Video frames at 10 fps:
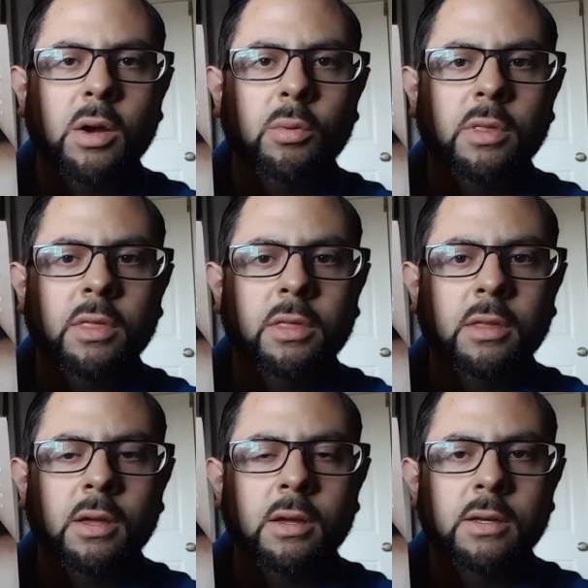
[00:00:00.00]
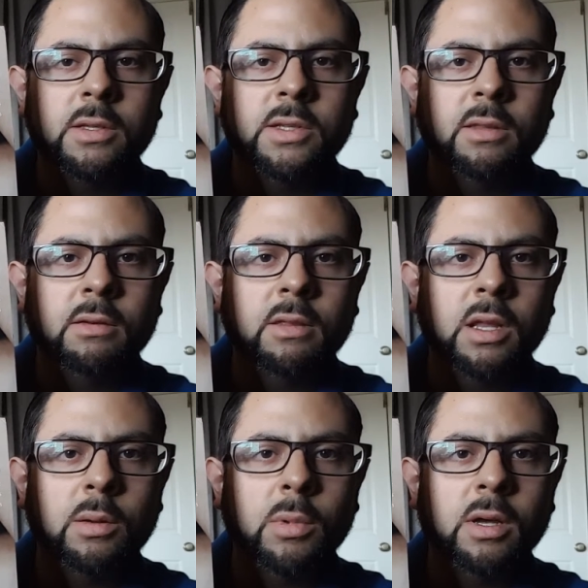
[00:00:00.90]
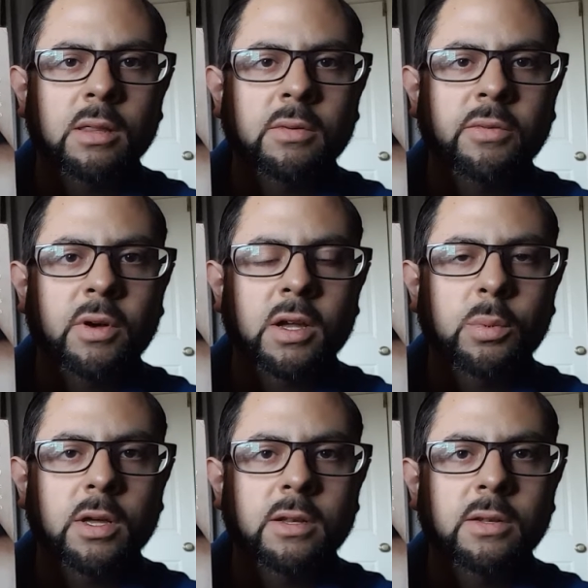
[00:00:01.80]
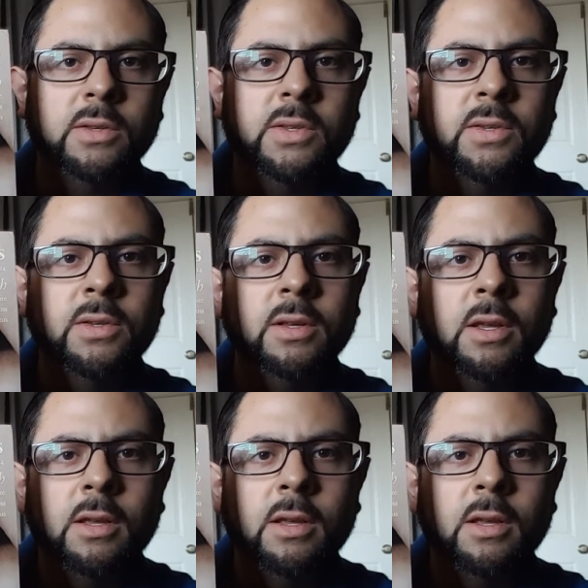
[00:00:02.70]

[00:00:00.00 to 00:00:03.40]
out with is under the name The Fuck Buttons.